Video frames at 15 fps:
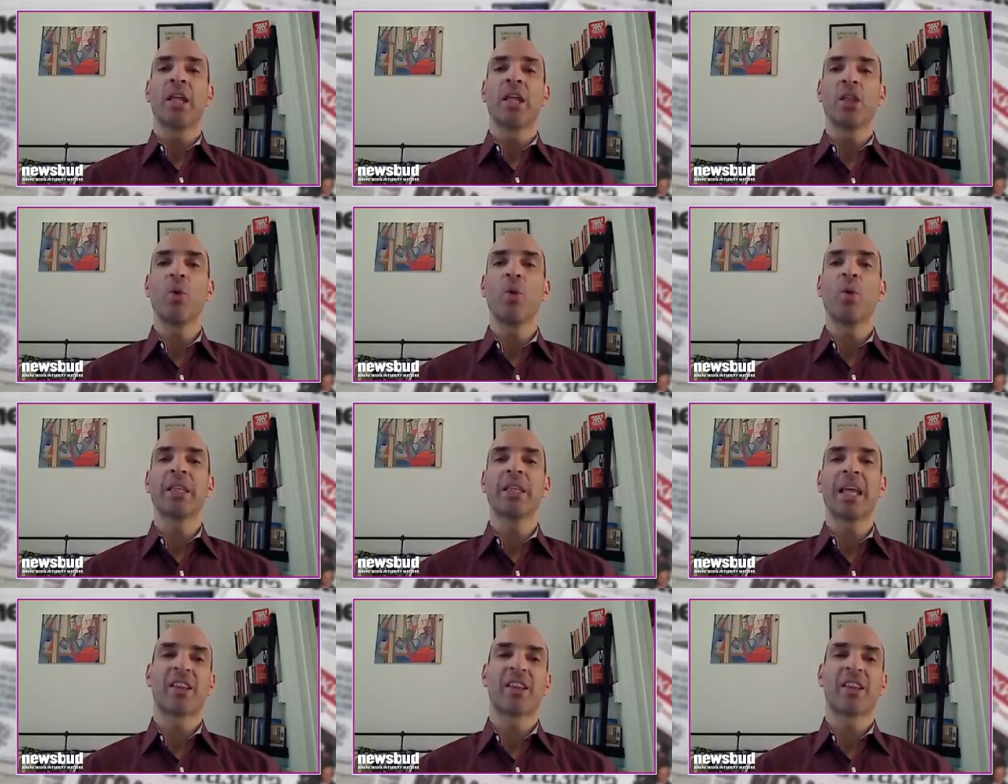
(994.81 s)
and no
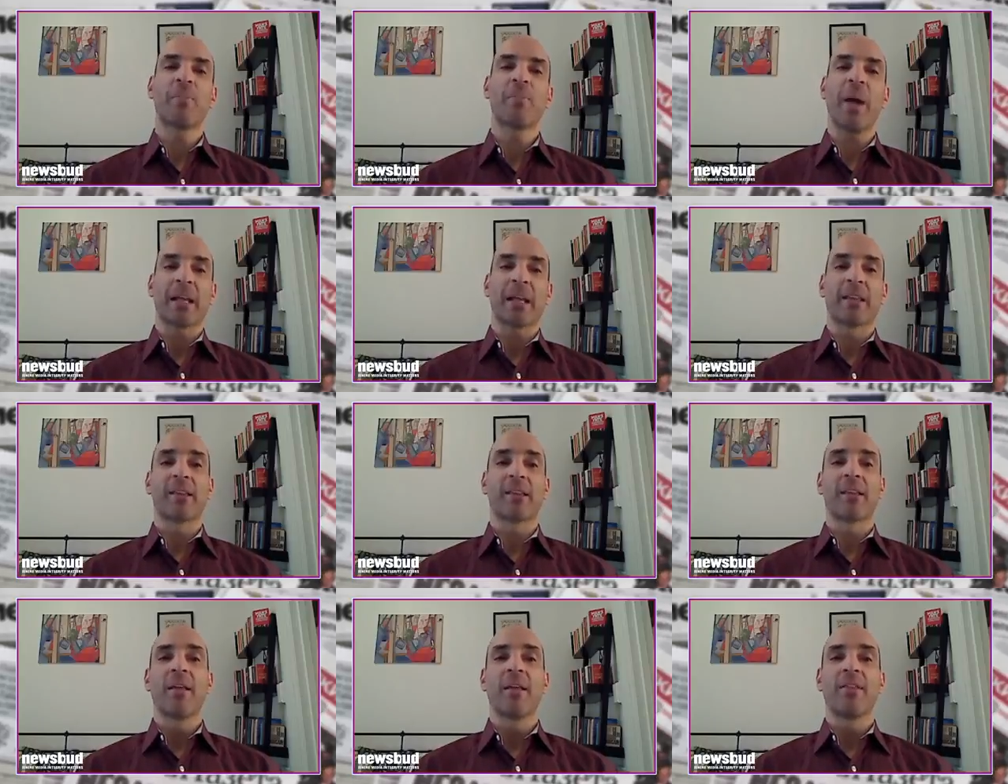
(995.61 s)
one
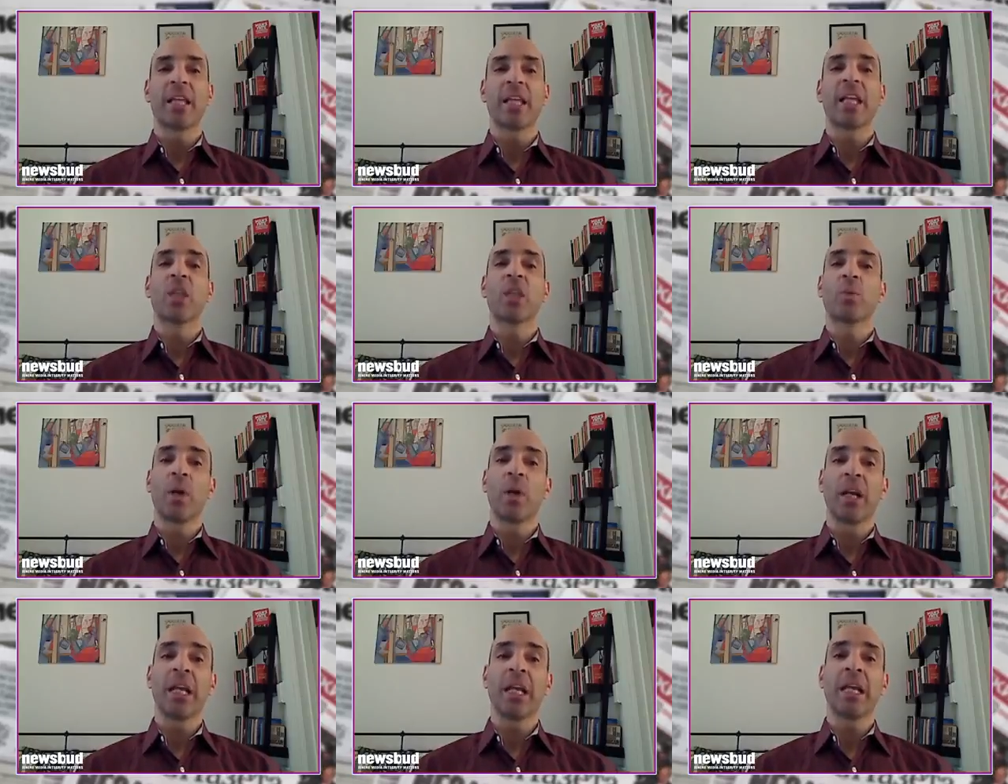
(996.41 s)
expects that
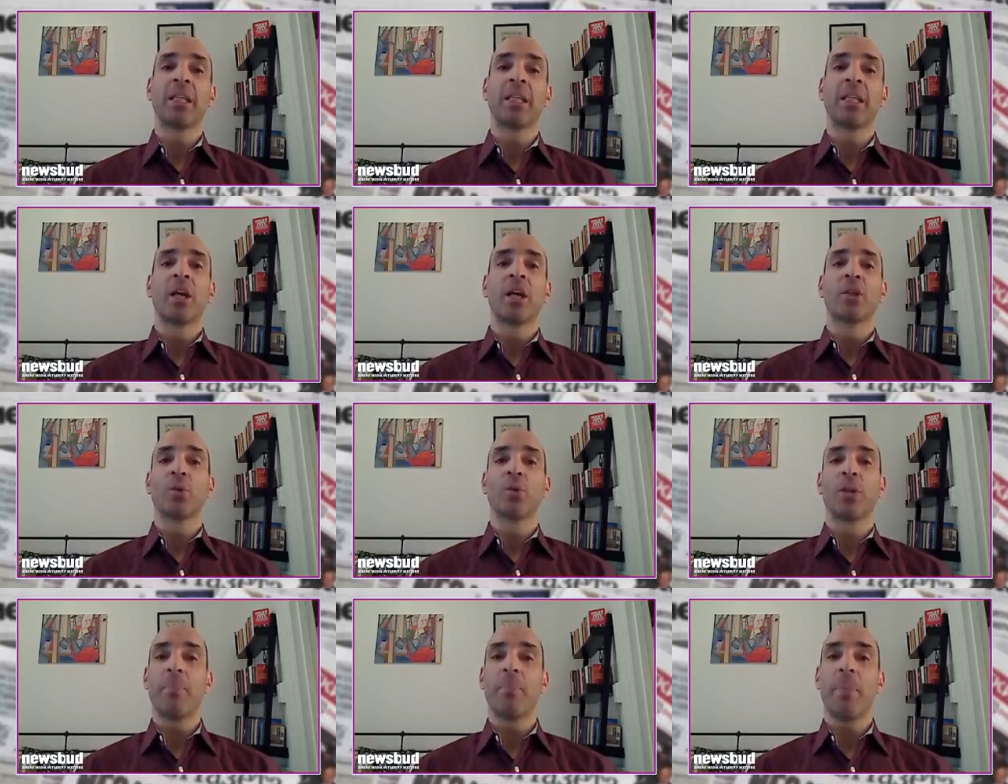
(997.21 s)
it will lead
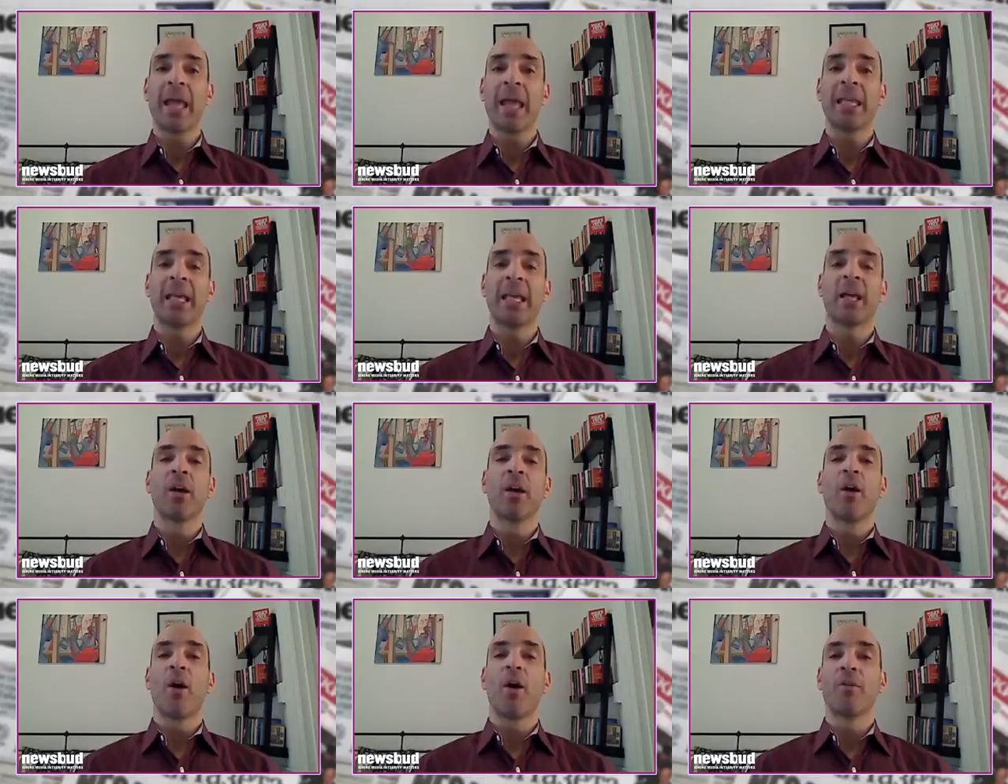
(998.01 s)
to the
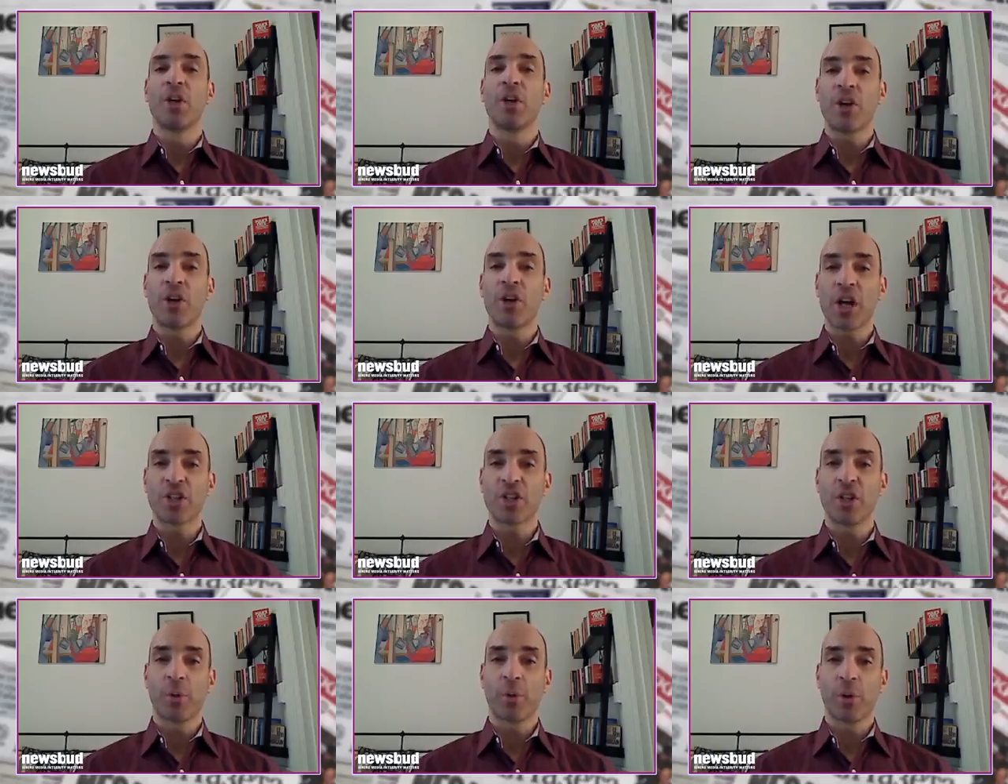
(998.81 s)
banning of the
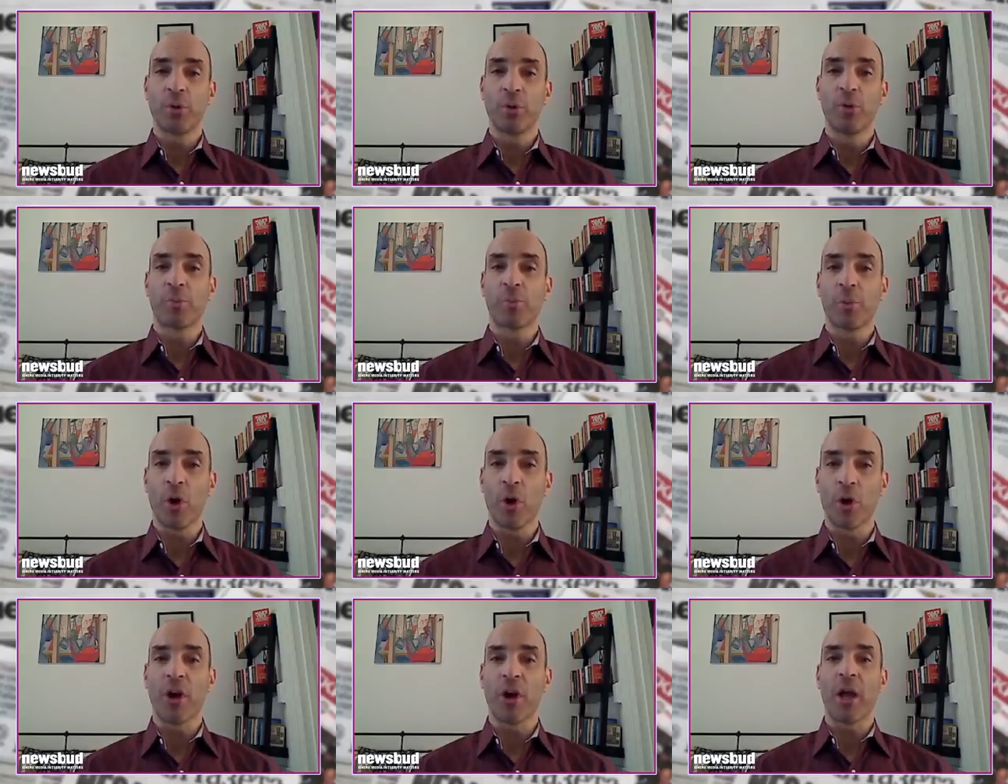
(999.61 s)
Russian-produced
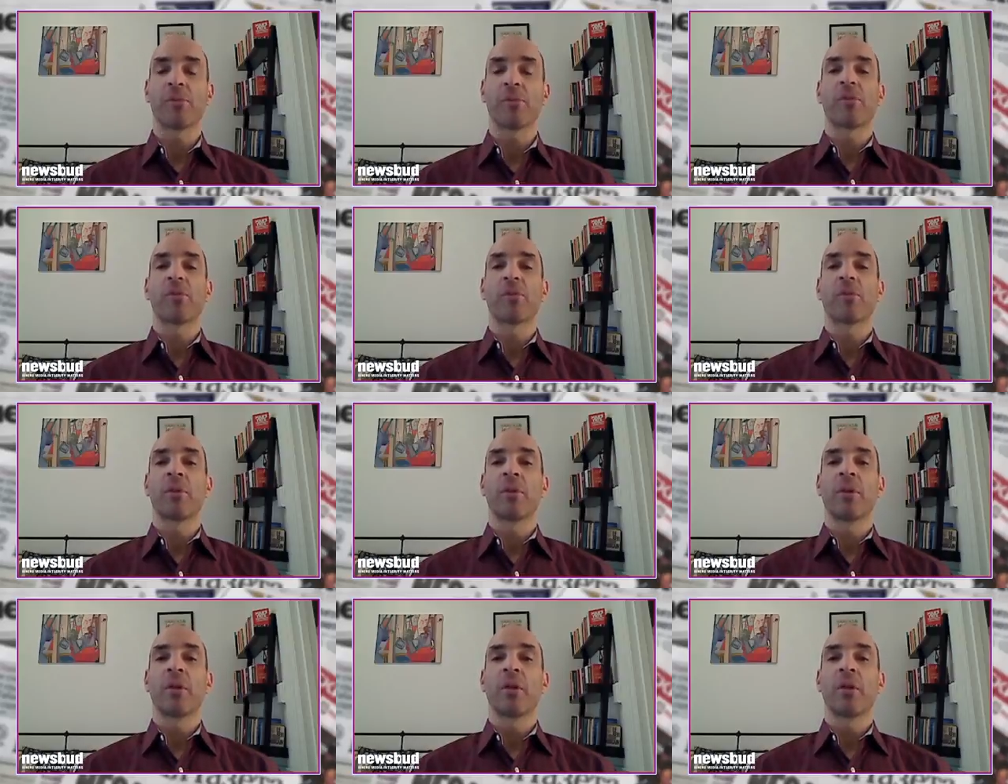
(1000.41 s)
programs.